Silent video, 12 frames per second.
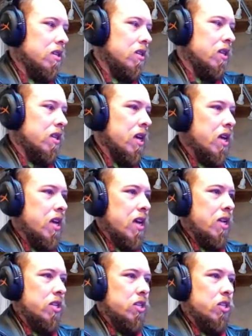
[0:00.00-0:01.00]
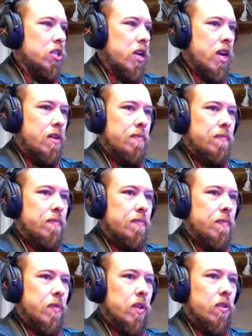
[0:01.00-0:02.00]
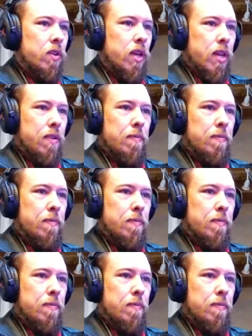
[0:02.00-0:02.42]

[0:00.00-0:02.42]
Can't ask chat. Okay.